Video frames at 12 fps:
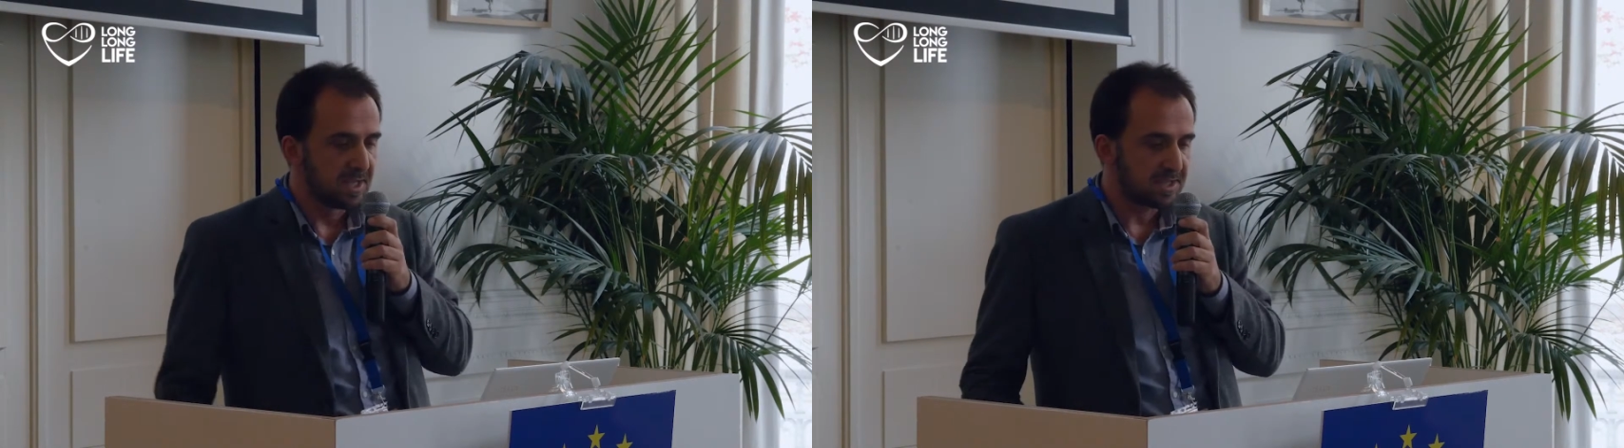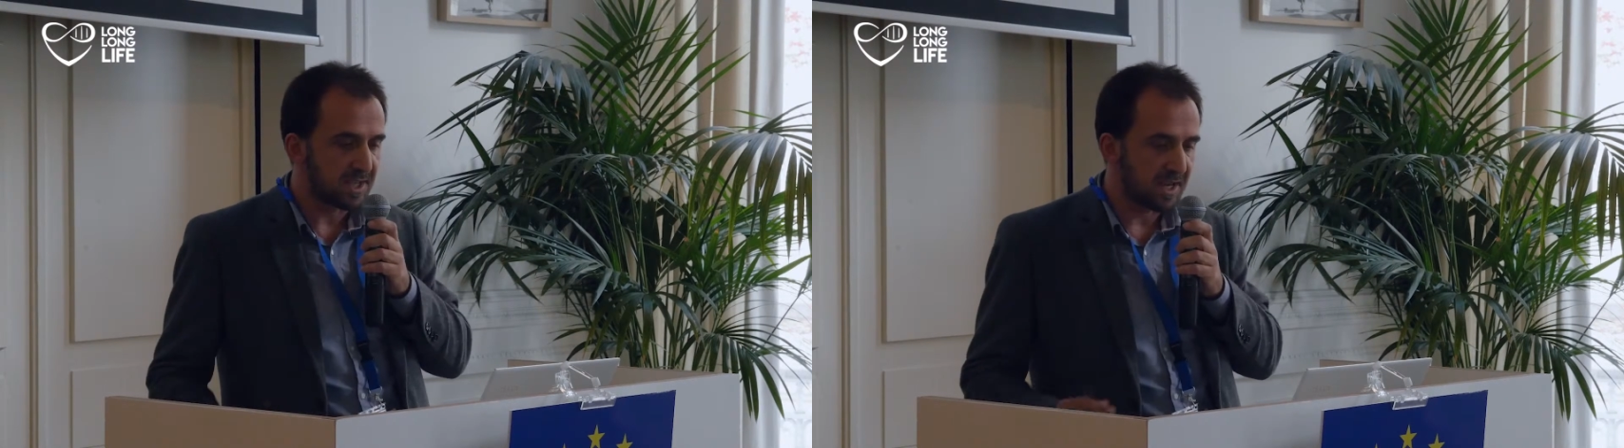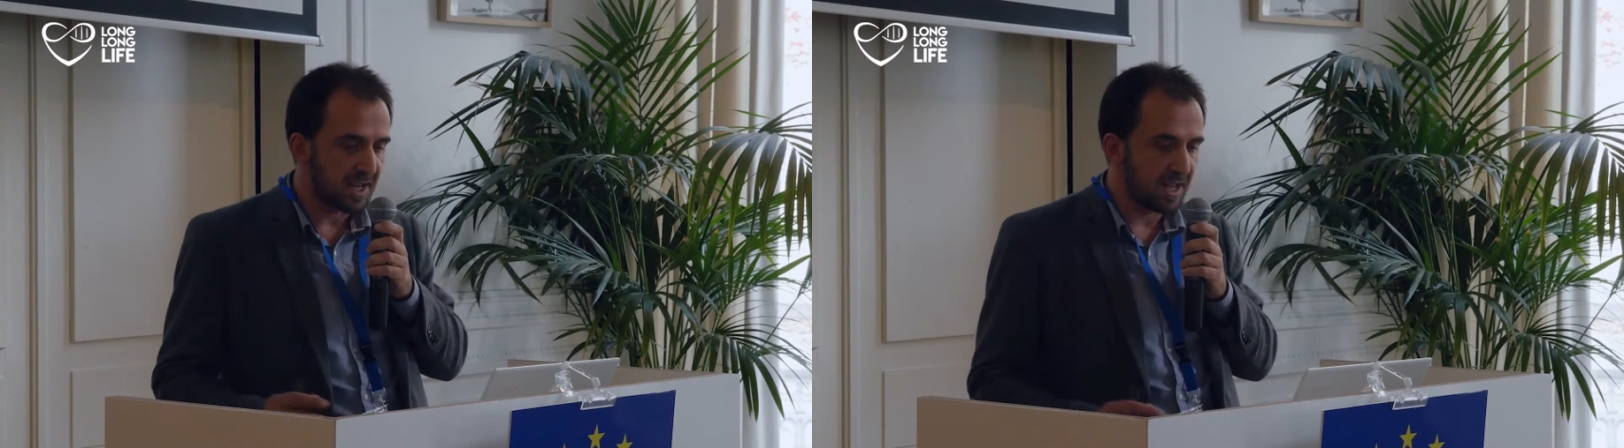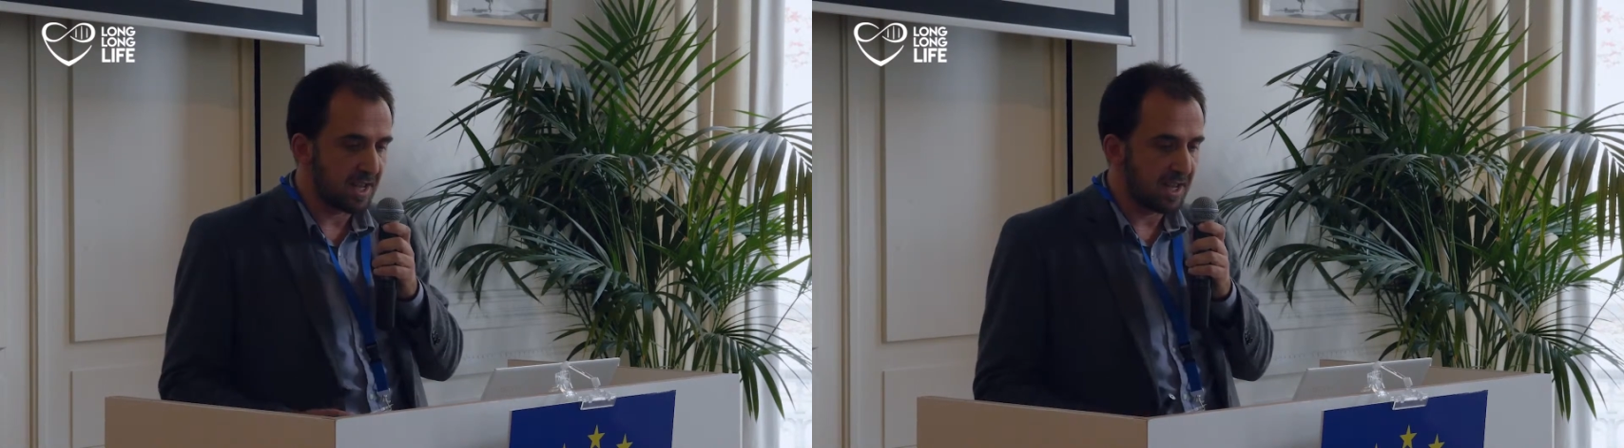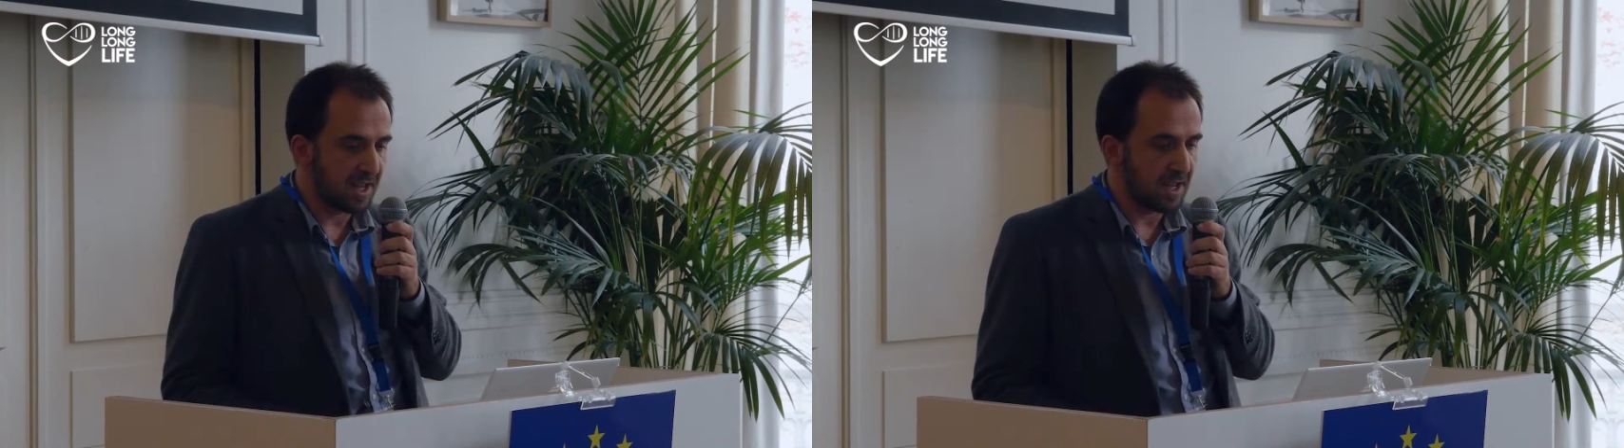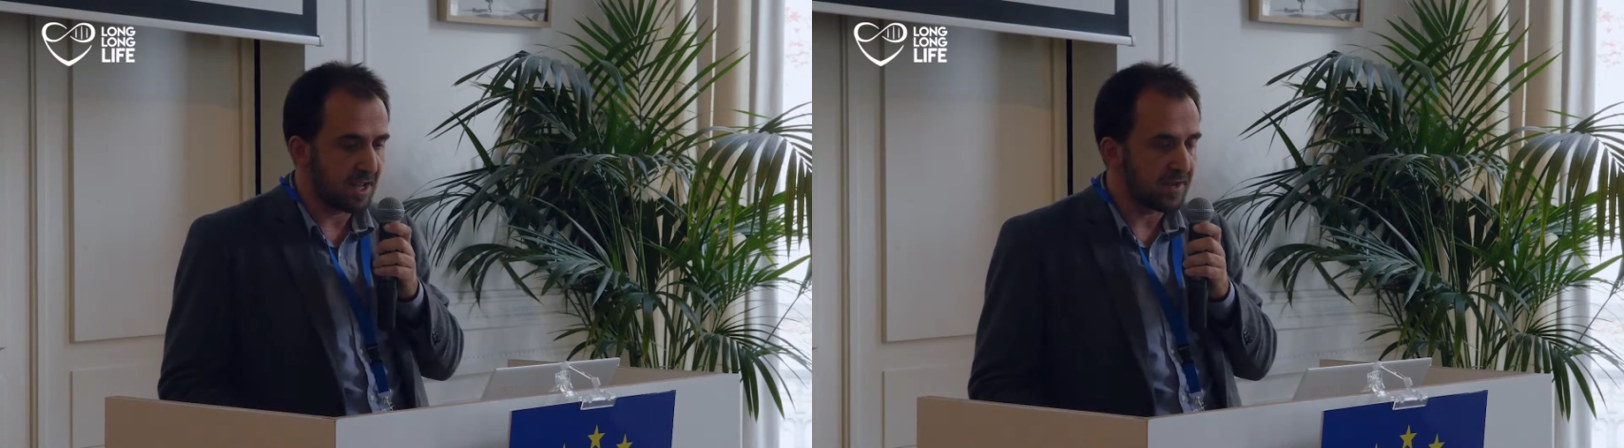
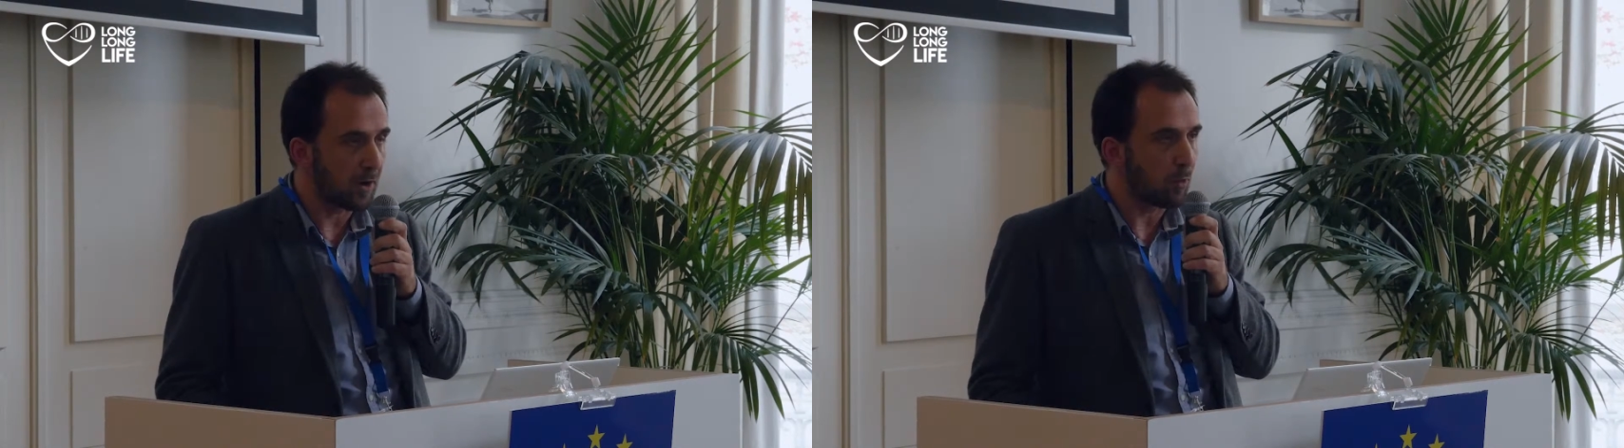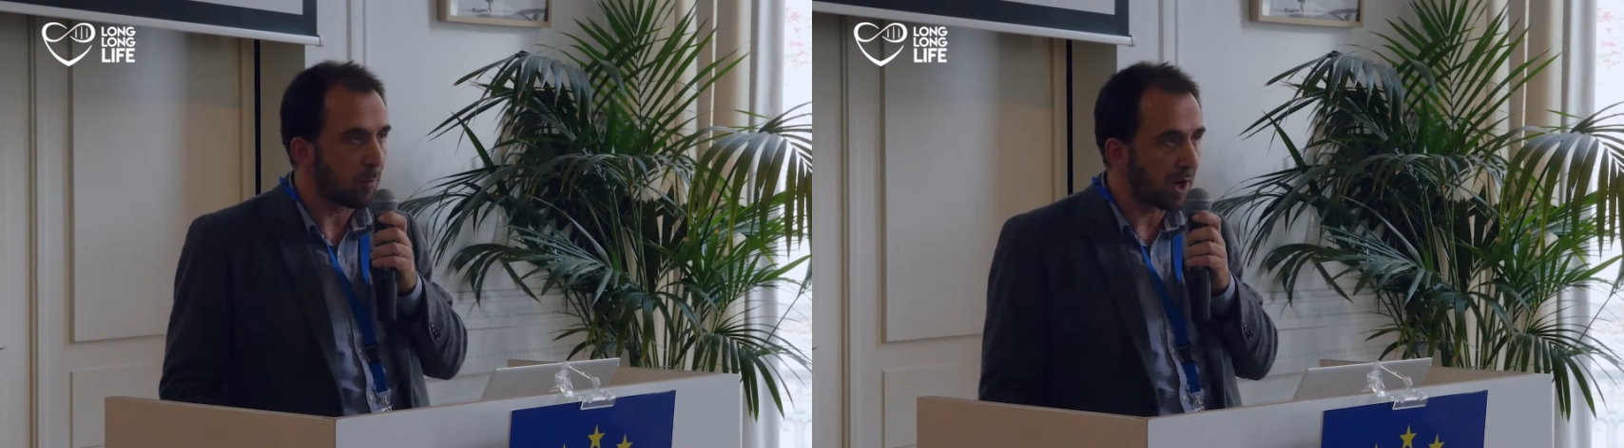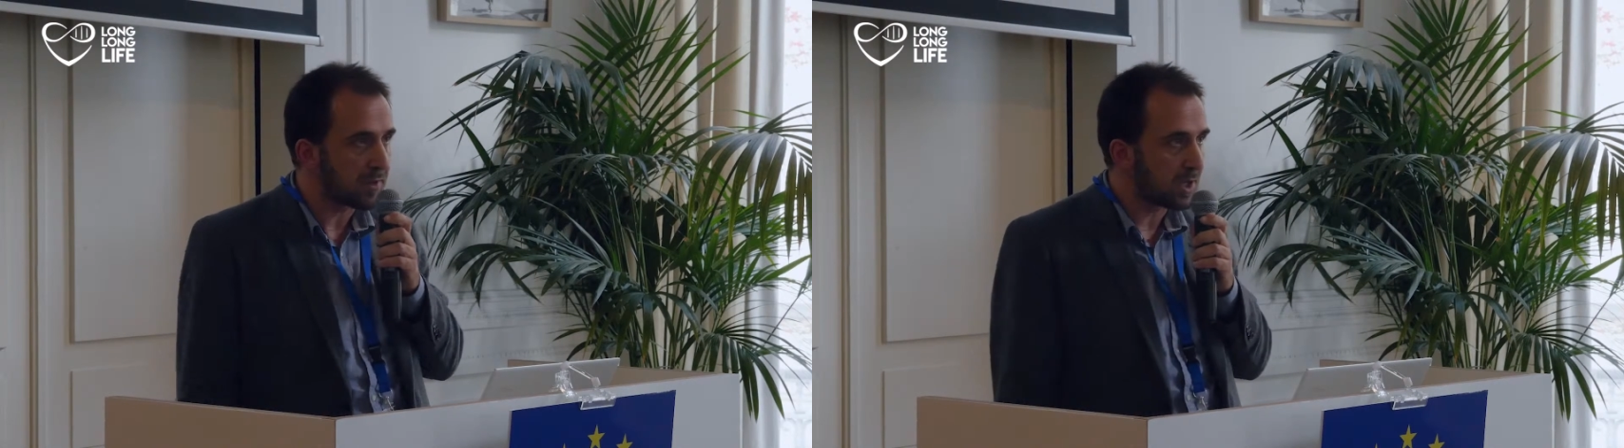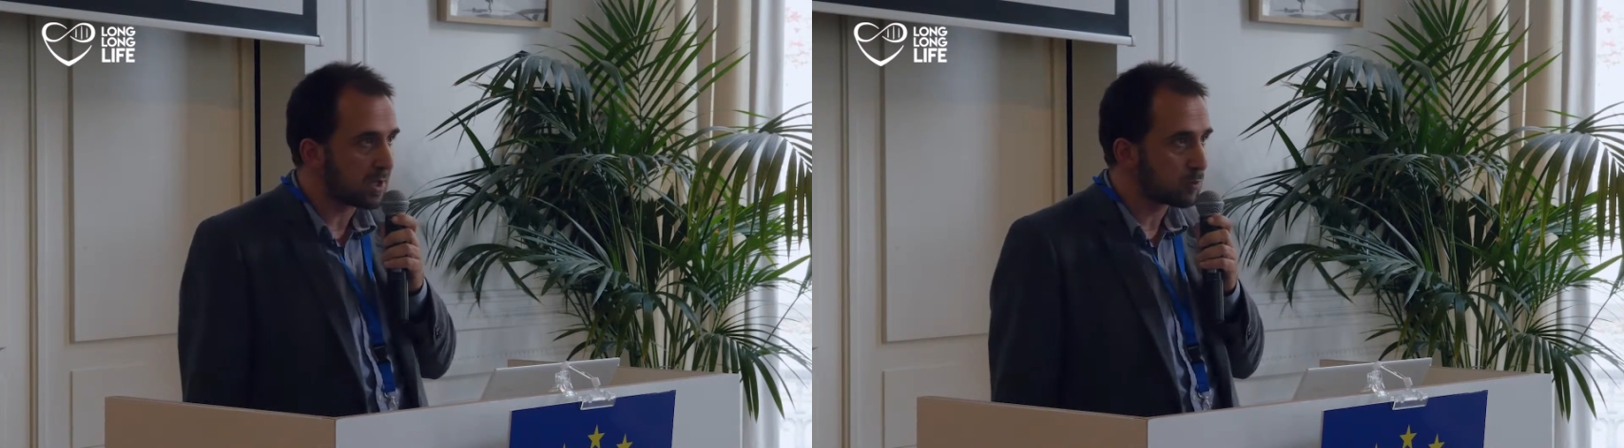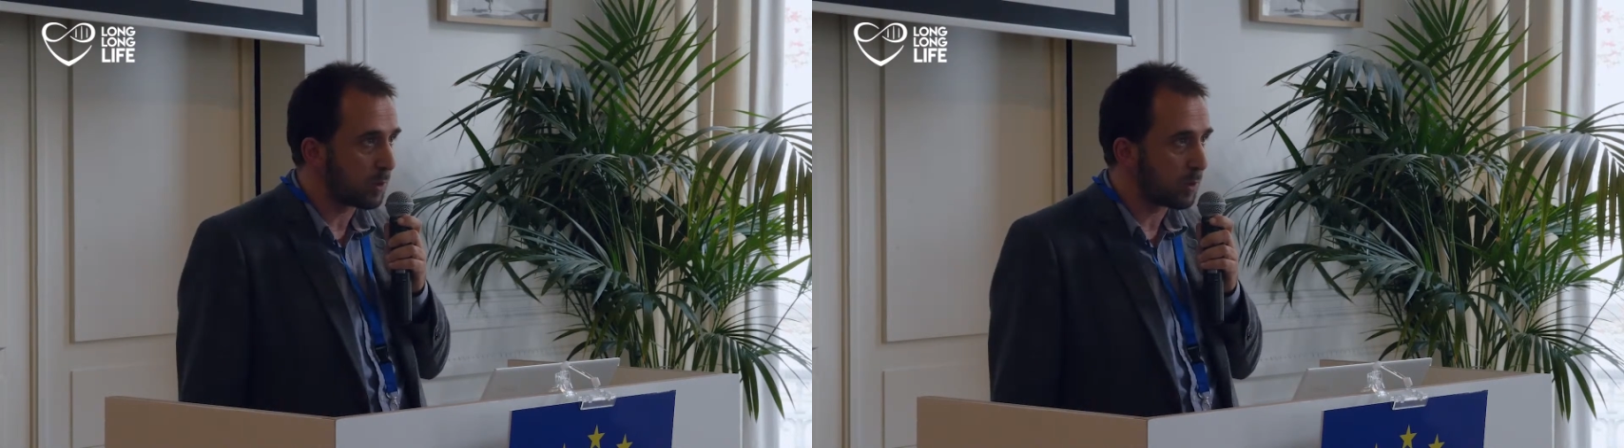nanoparticles